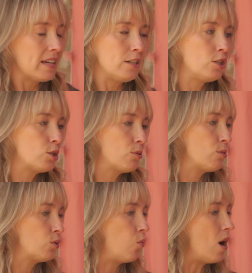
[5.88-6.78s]
that just
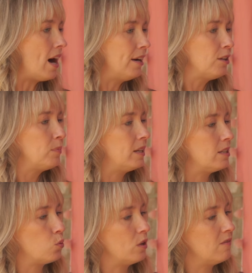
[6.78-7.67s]
grows wild, but
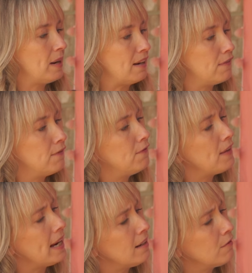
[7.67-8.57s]
is one of my
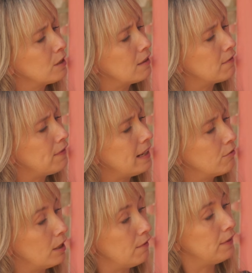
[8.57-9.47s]
favorite
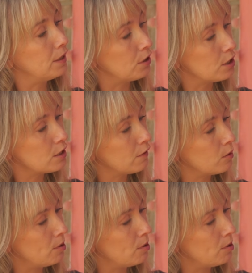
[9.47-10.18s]
fillers for